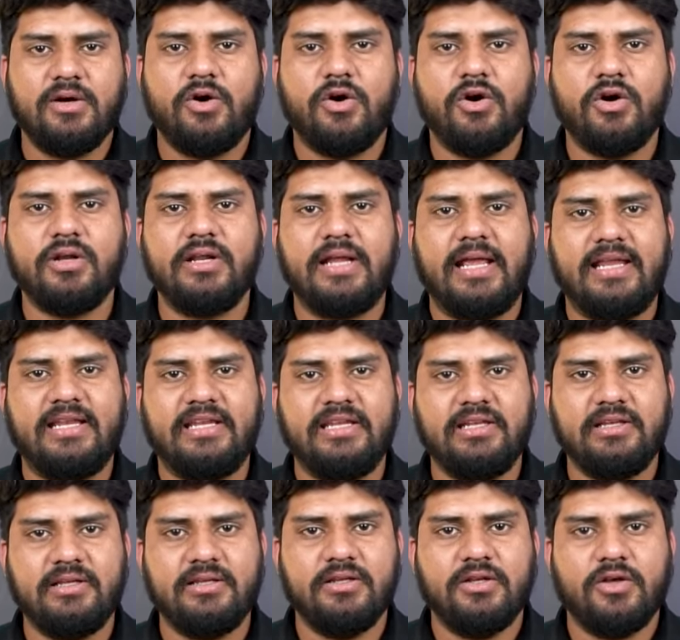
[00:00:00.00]
or
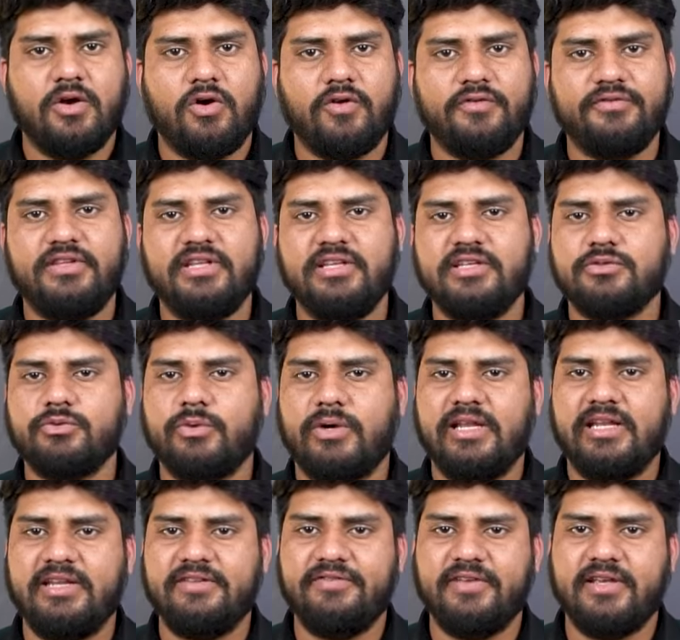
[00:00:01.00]
any of these
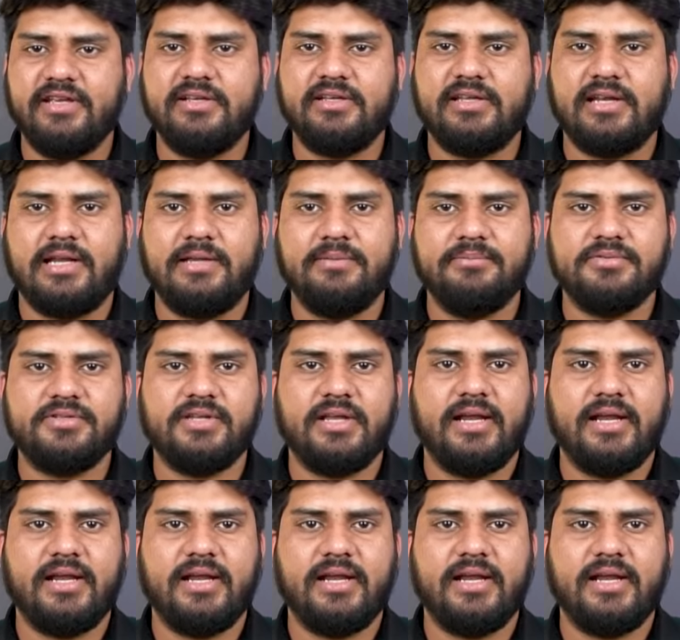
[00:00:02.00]
qualifying crimes,